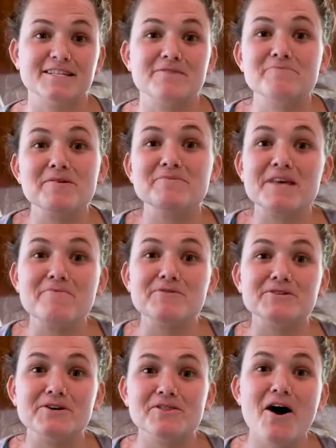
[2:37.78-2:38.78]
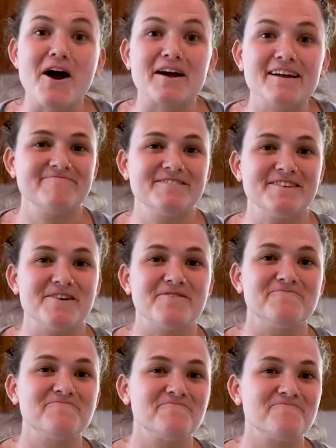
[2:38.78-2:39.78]
sometimes labors are long,
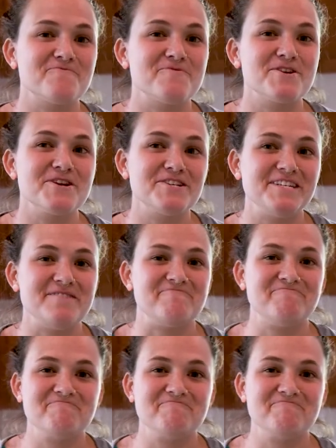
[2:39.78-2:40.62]
so we're your team.